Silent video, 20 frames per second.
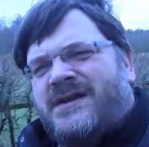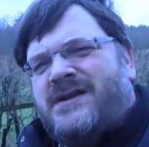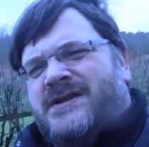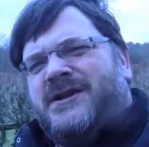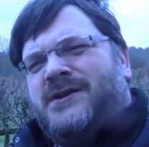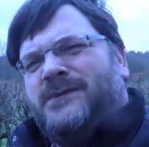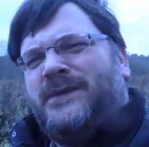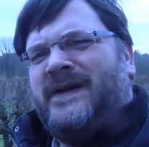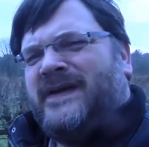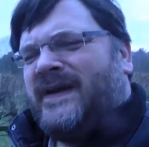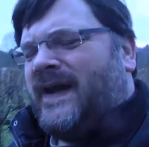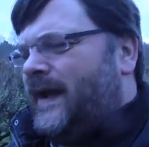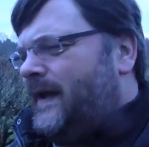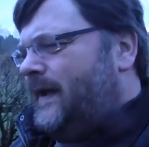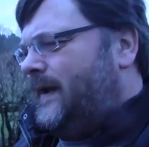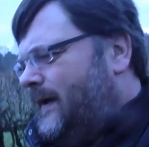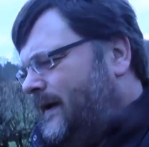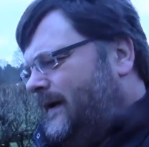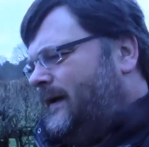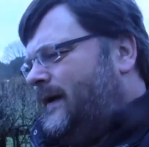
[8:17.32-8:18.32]
shall we say,
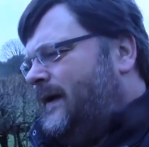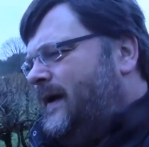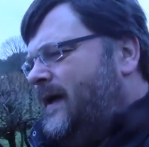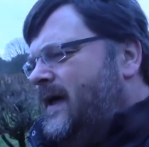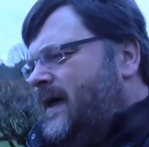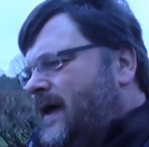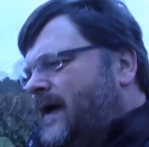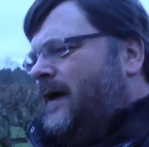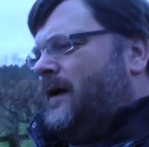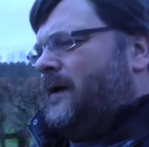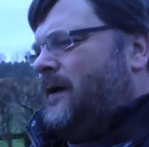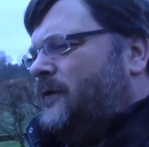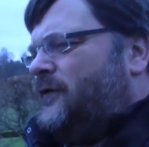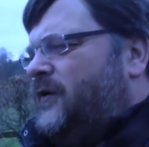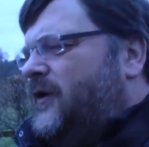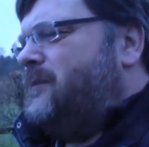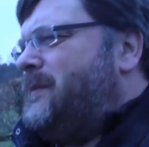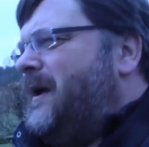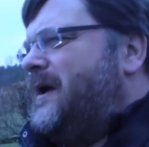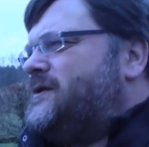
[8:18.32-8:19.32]
off
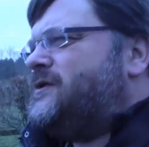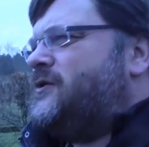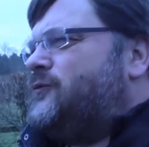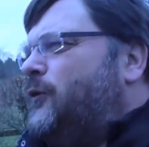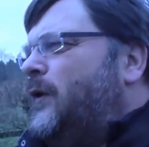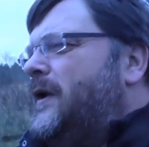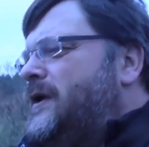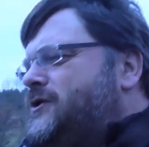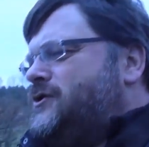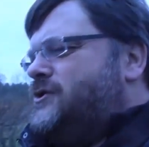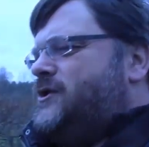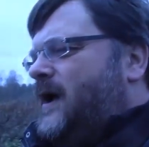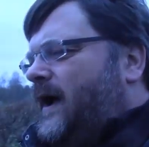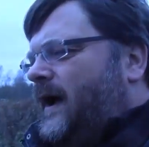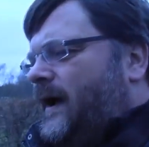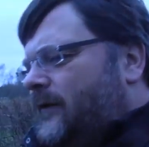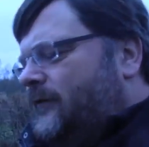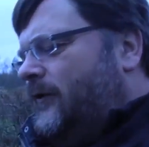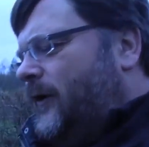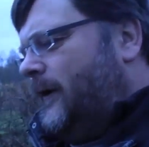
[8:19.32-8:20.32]
the amount of wins you
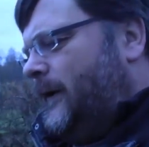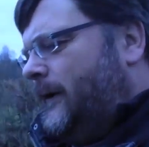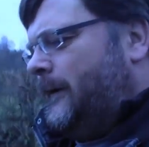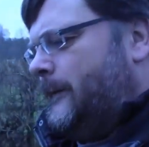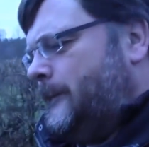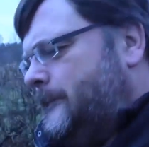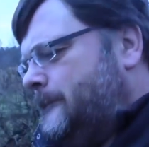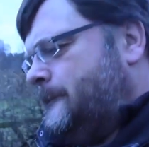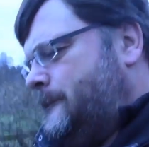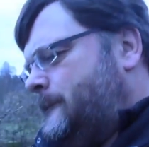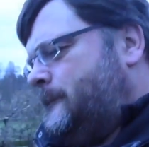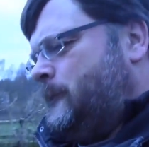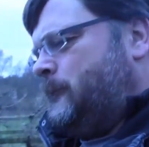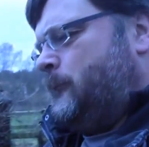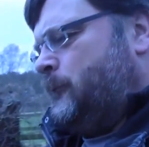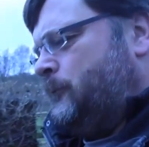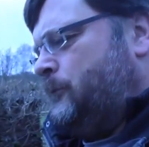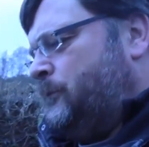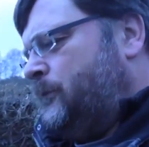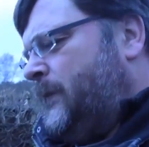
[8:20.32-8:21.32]
have,
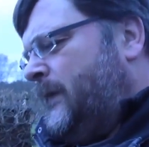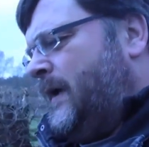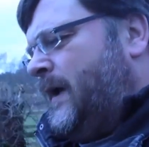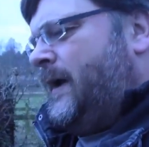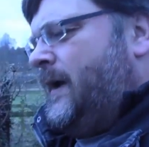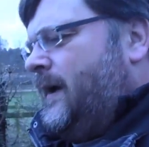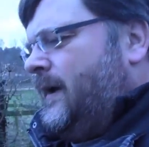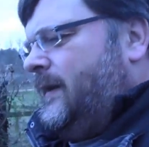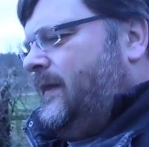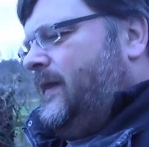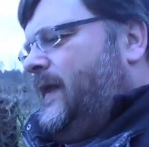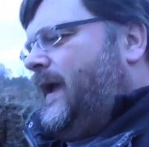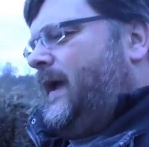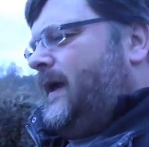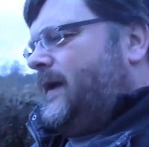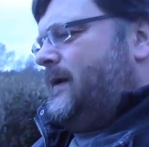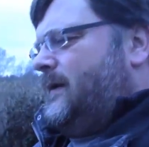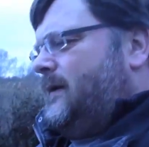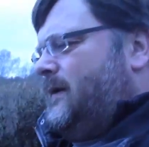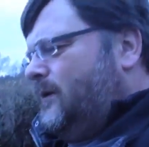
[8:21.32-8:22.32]

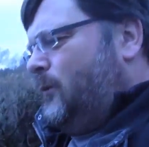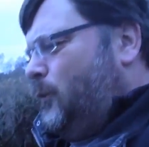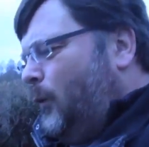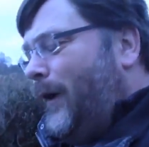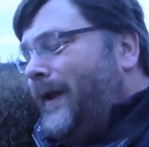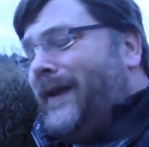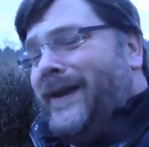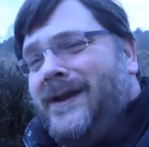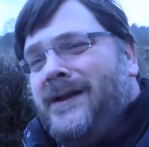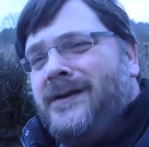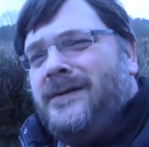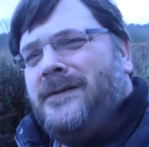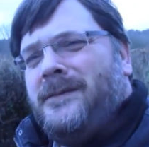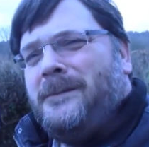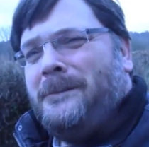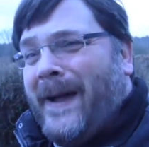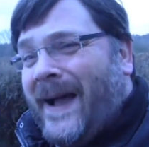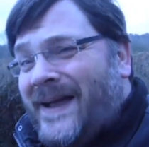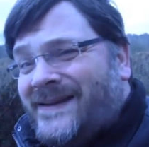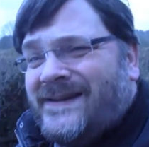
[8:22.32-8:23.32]
then winning
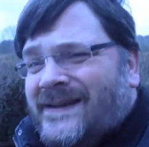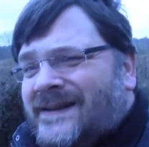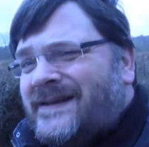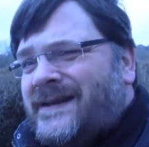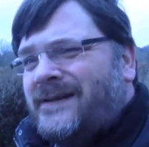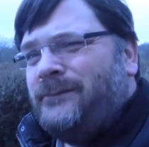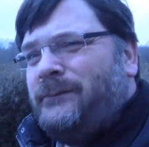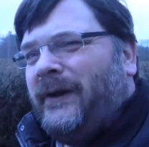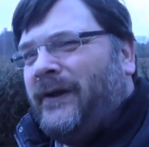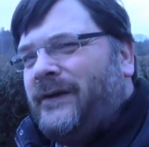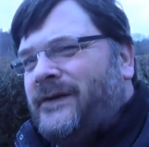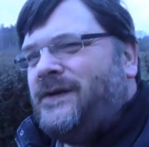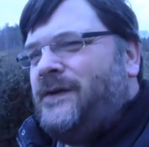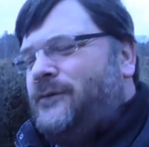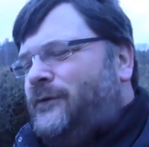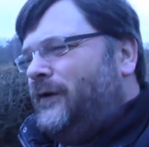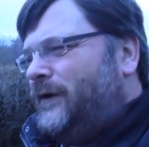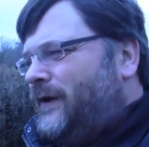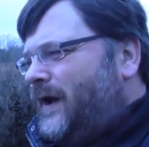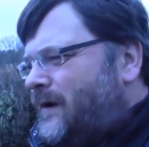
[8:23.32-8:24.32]
matters, because
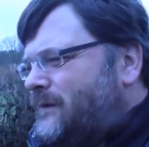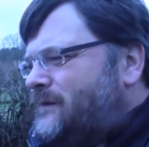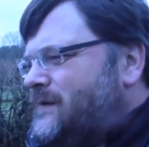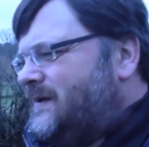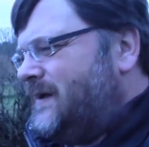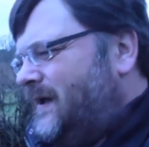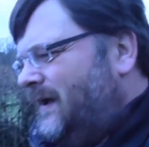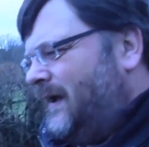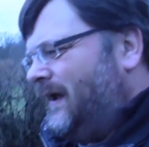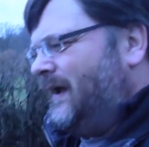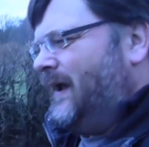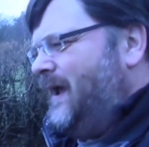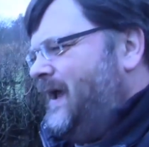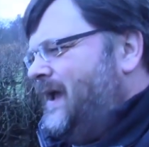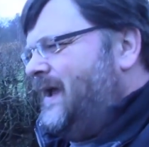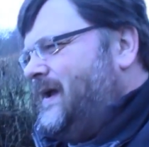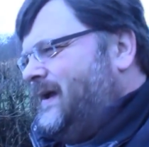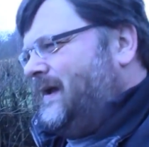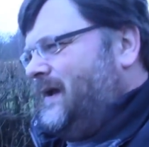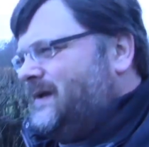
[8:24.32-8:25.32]
if you don't,
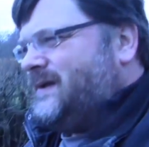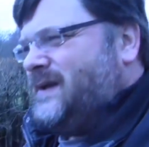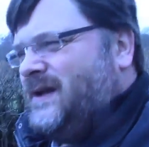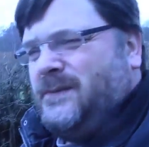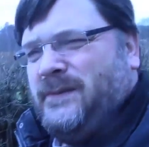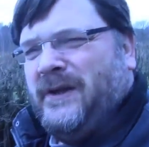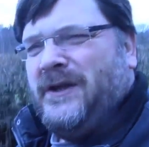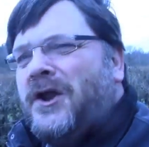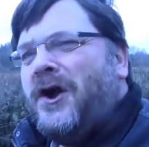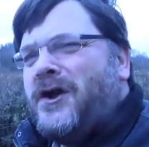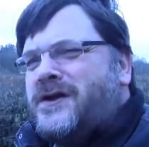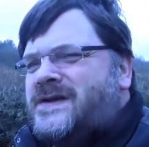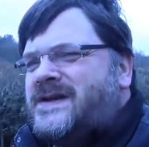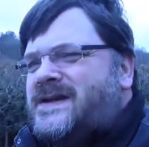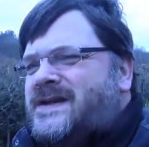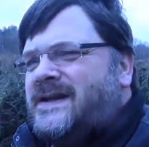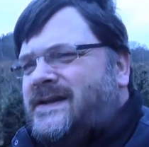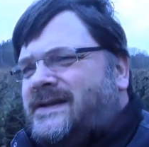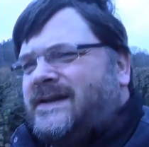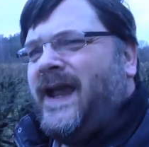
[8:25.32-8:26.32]
it's going to be
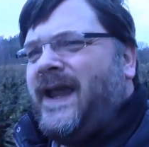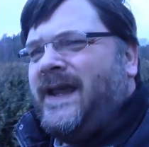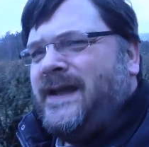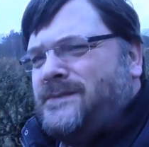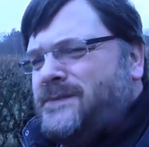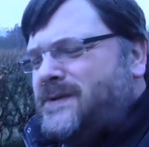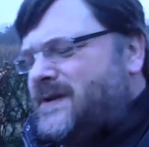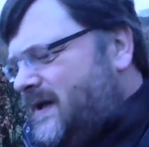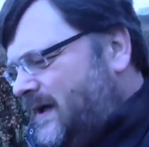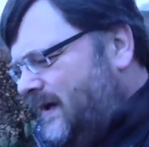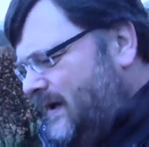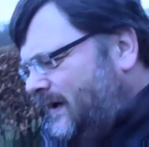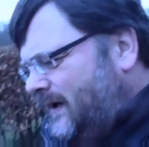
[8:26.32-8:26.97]
96 games